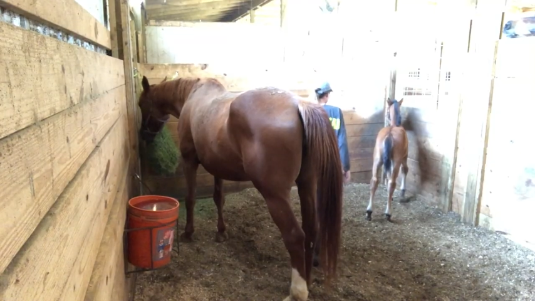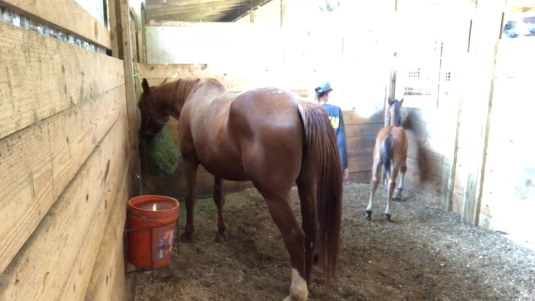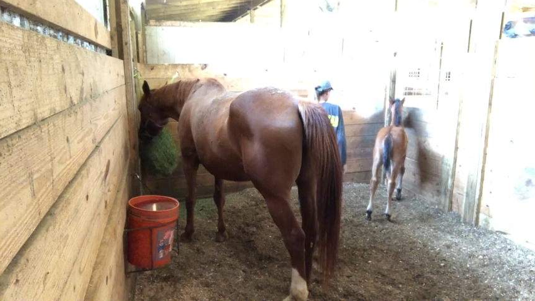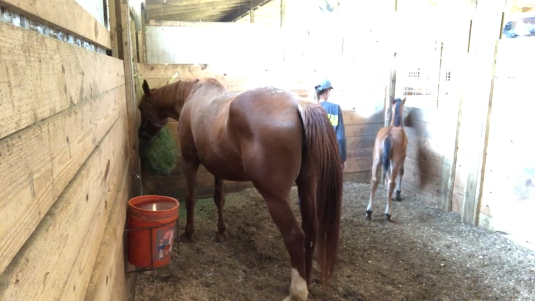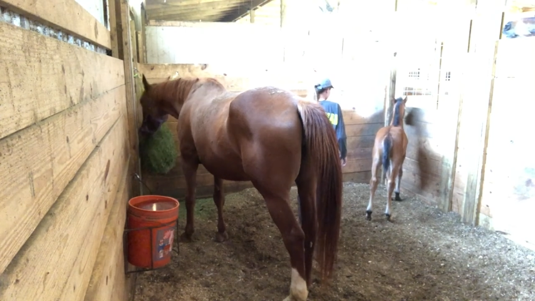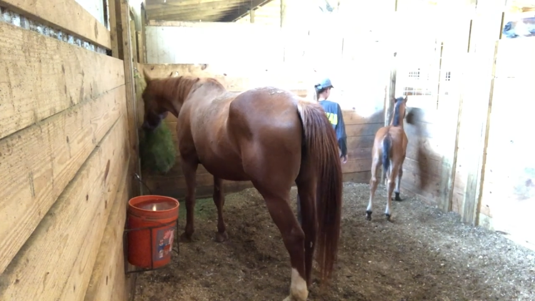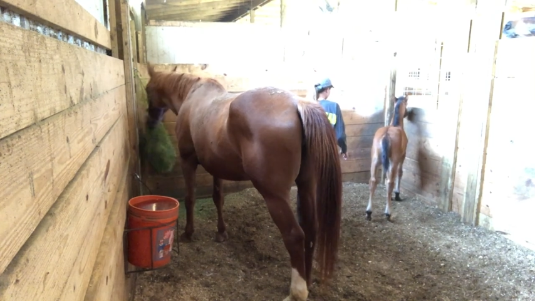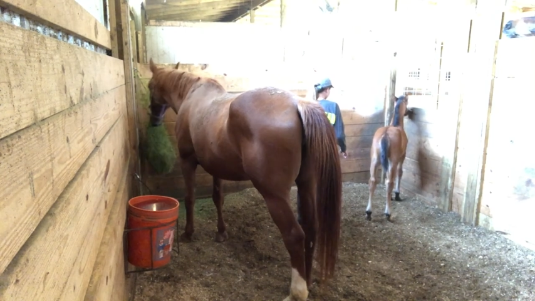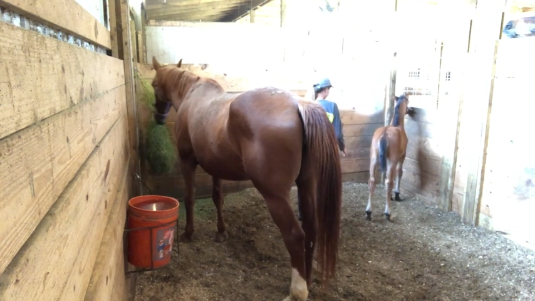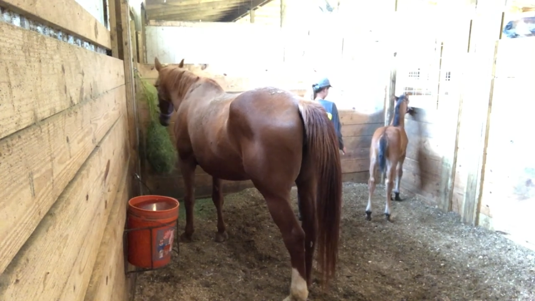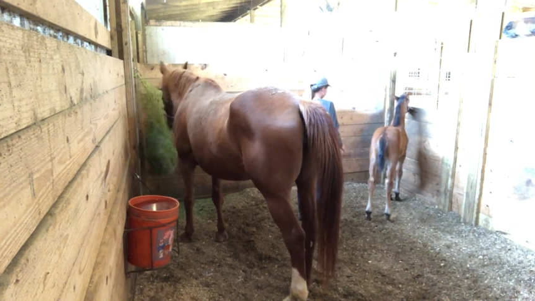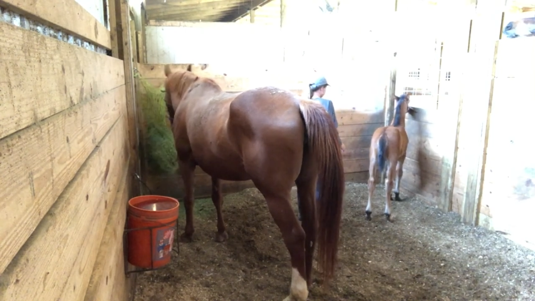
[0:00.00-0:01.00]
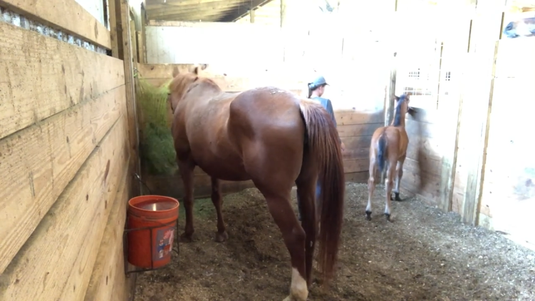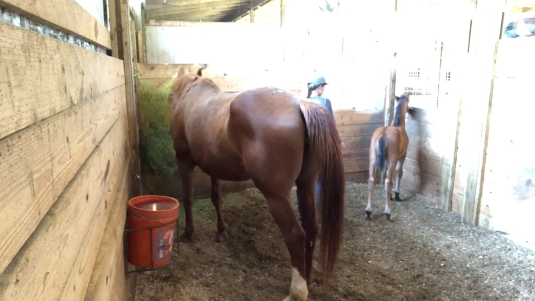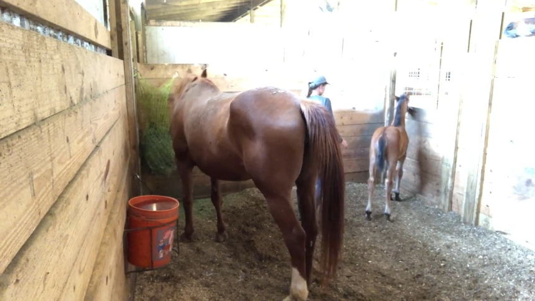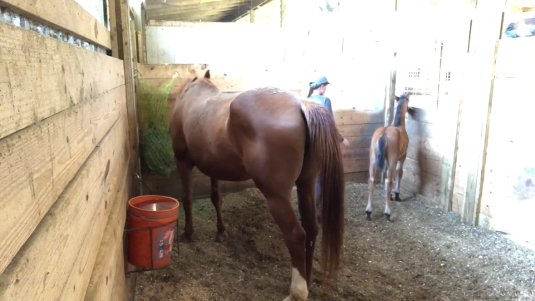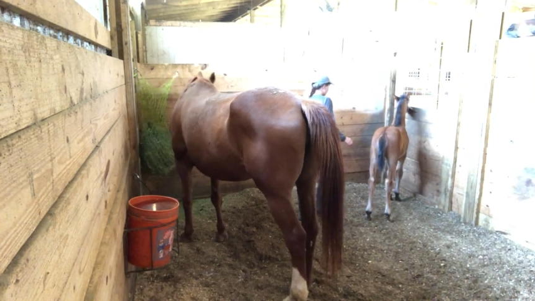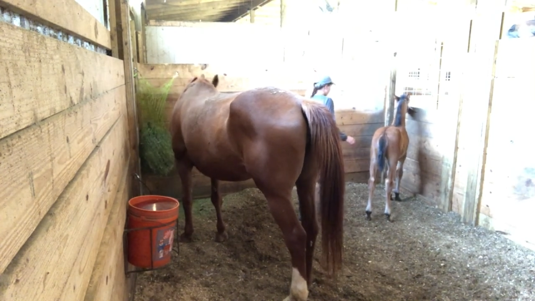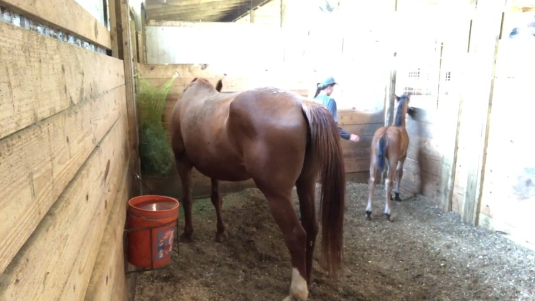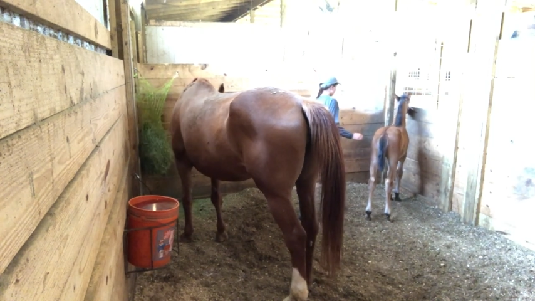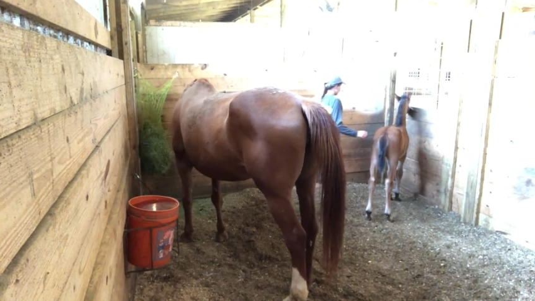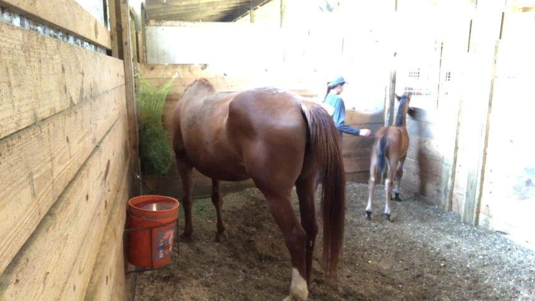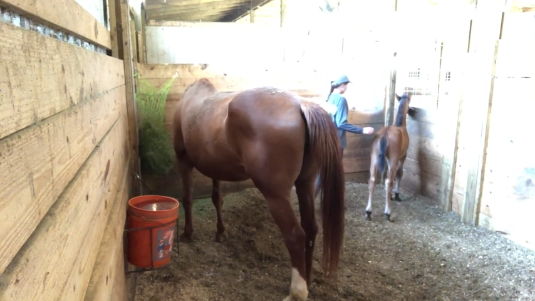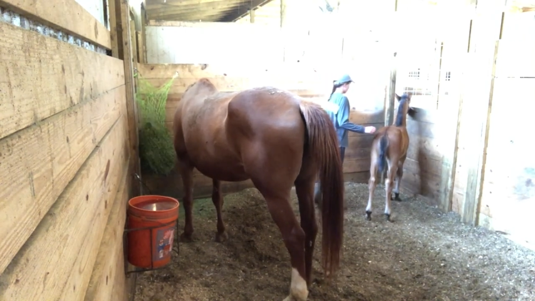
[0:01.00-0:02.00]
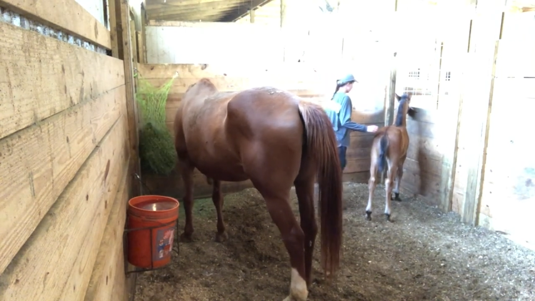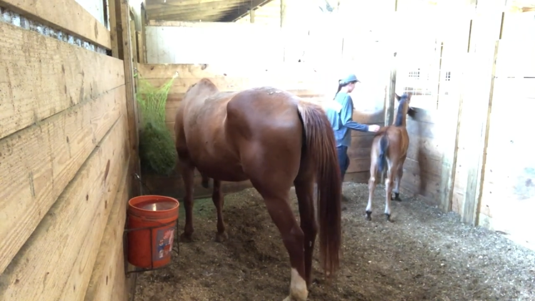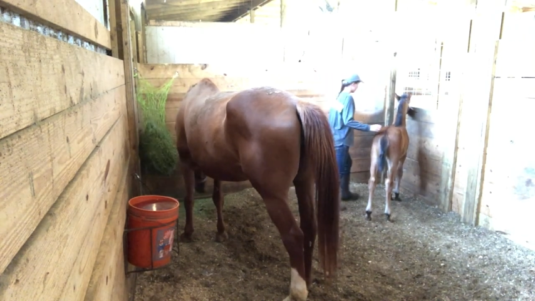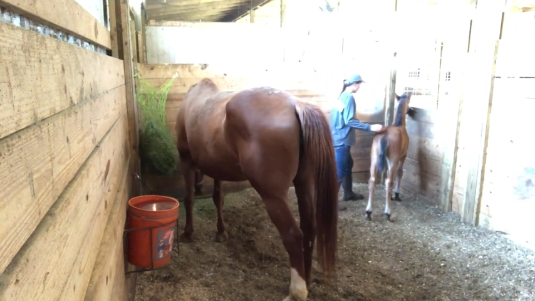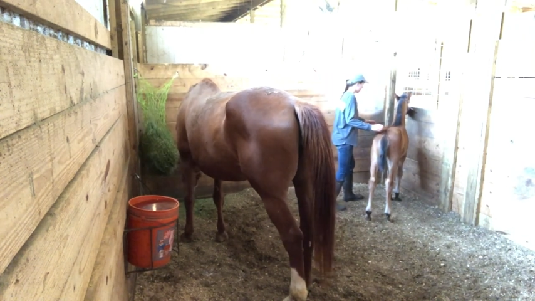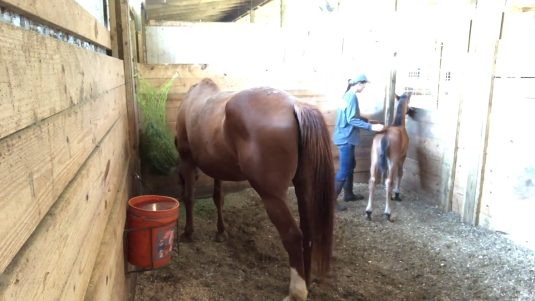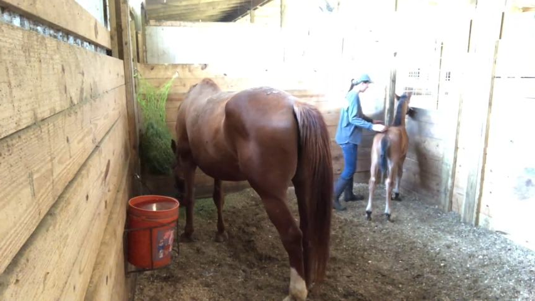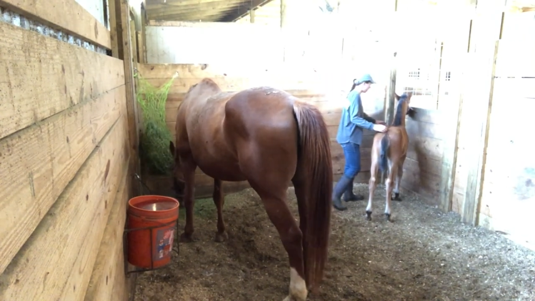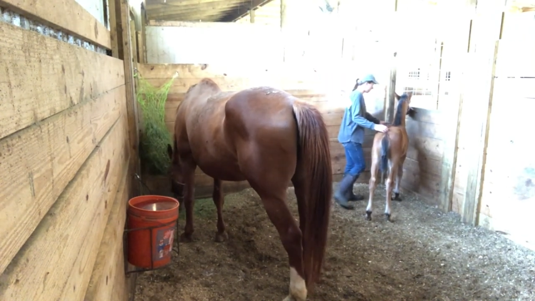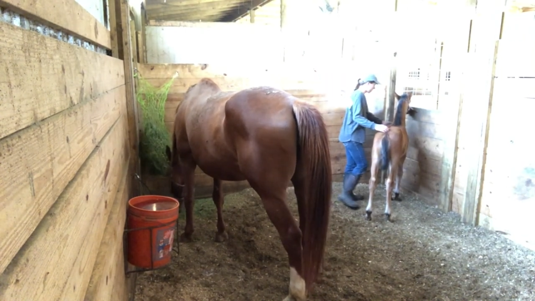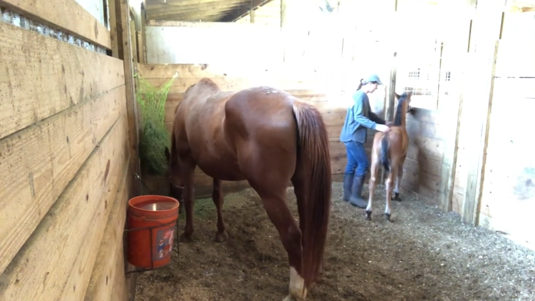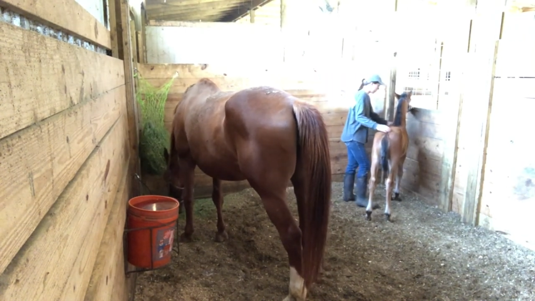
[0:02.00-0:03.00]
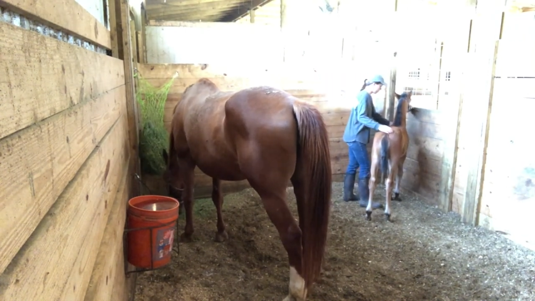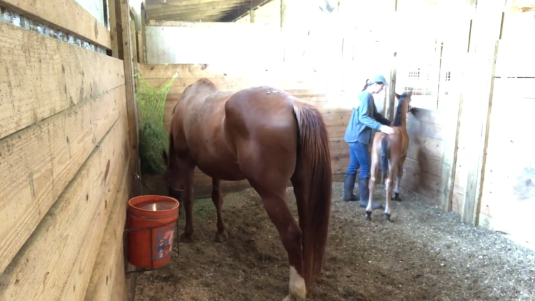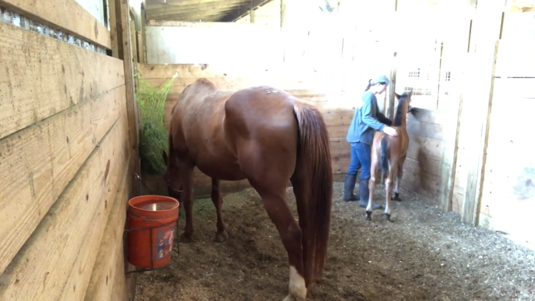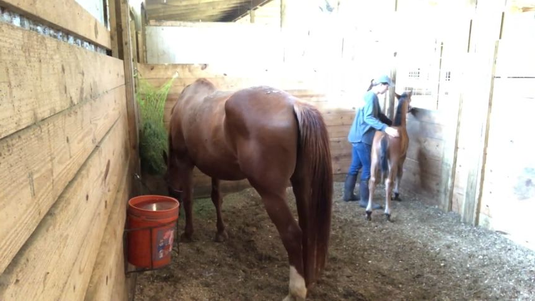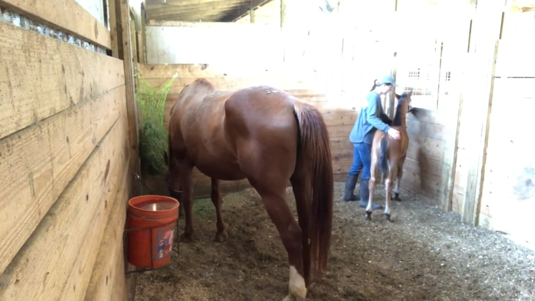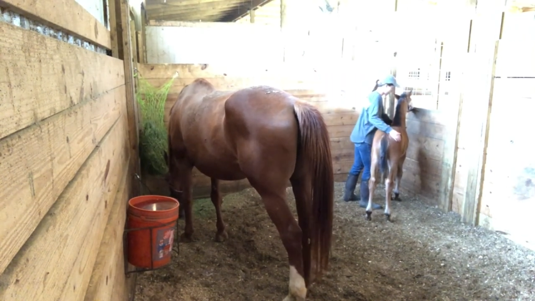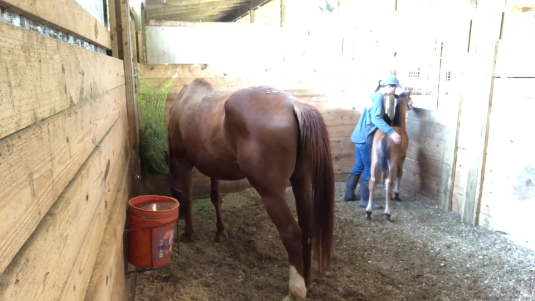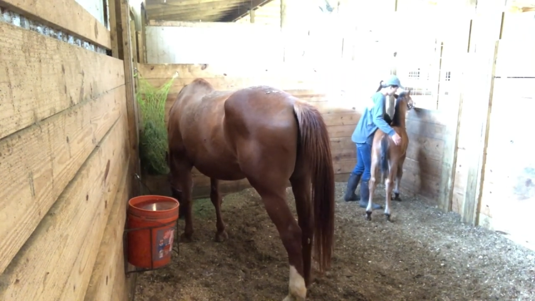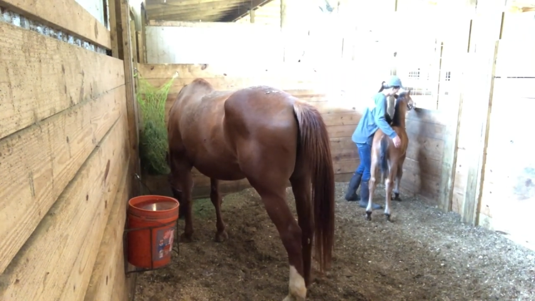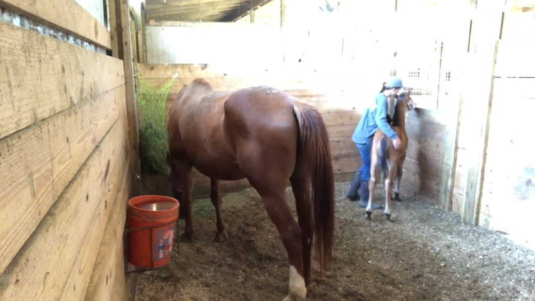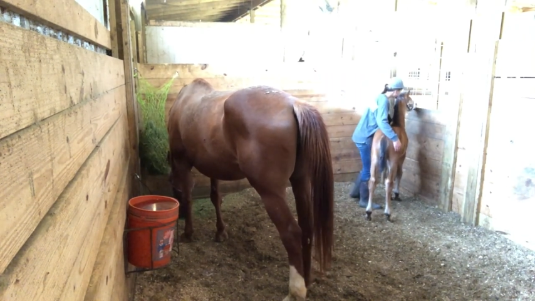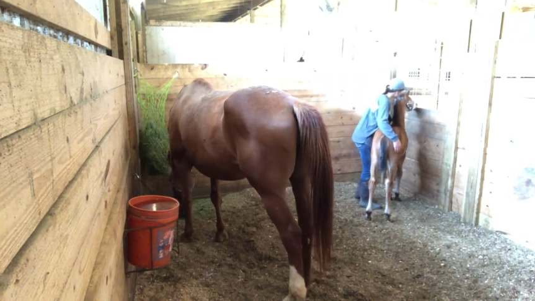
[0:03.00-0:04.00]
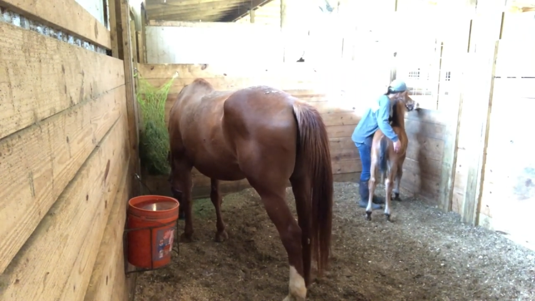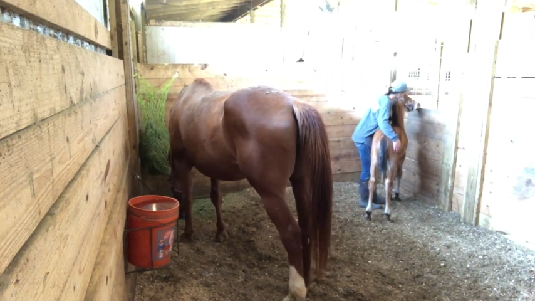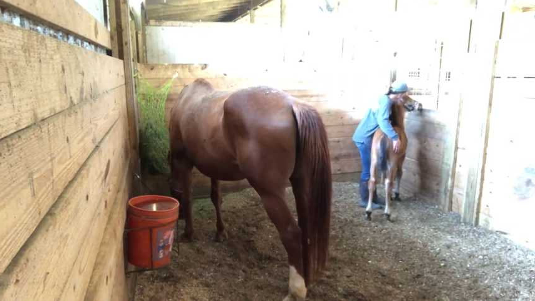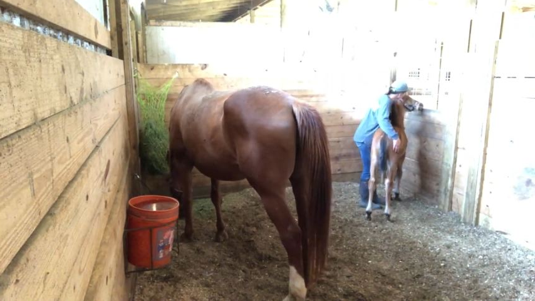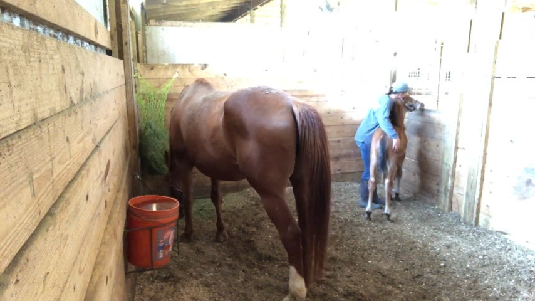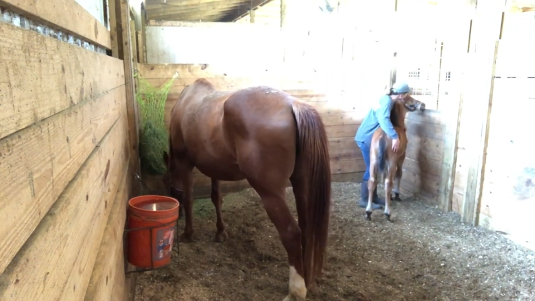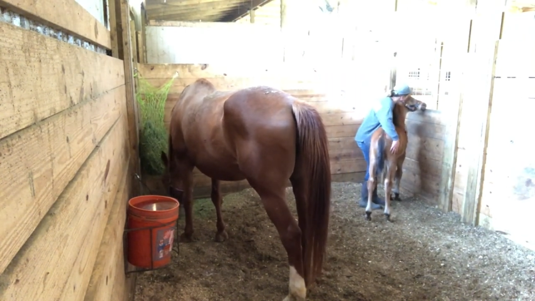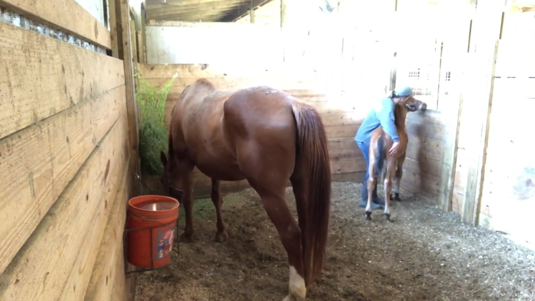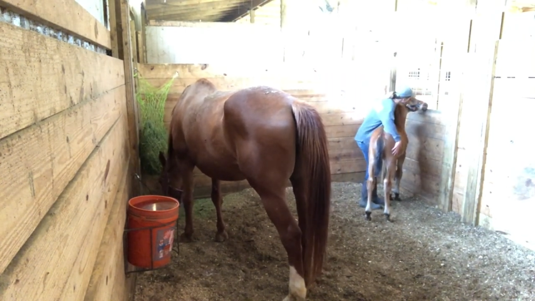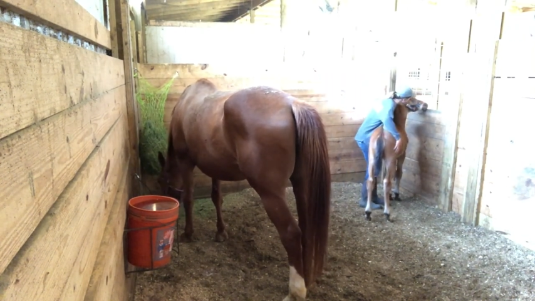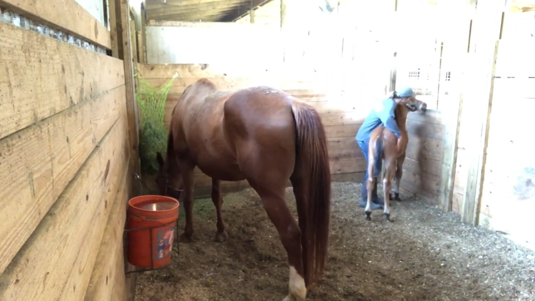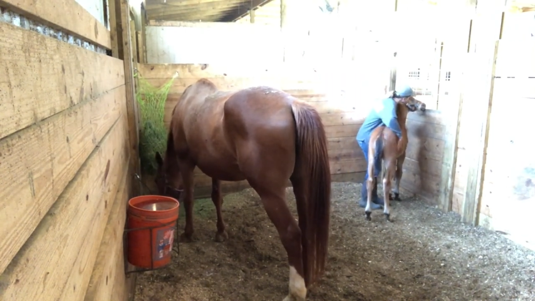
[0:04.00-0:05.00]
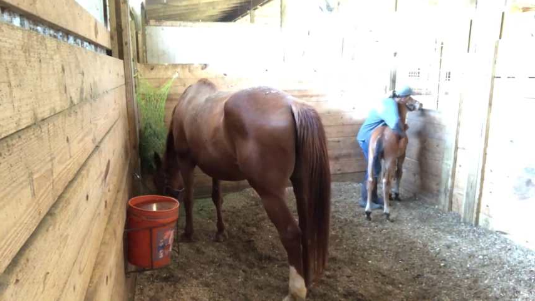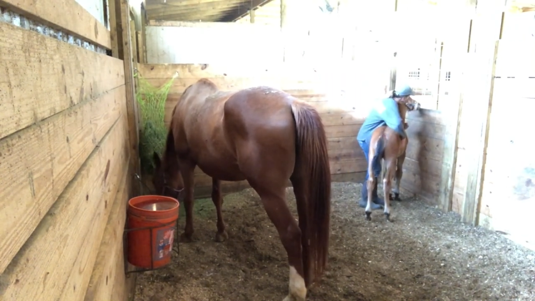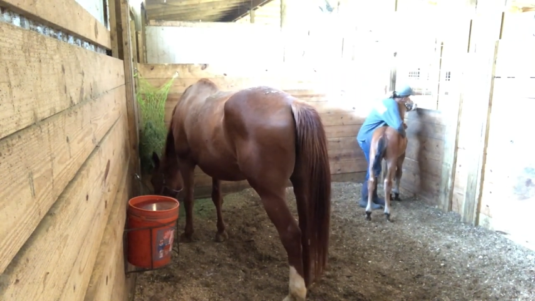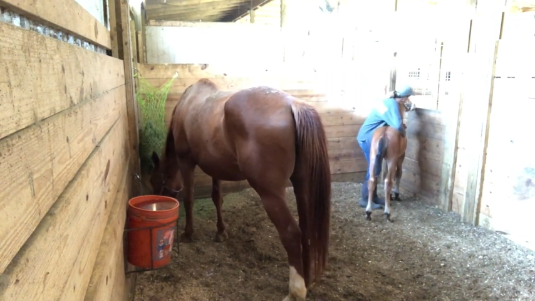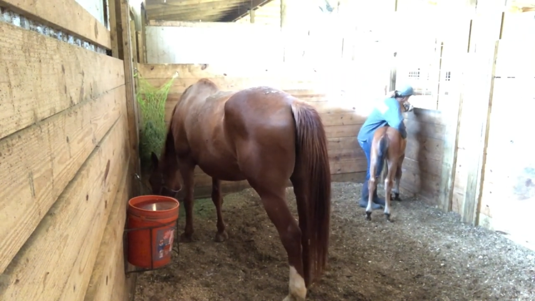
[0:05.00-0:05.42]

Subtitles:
Nobody's mouth can be seen.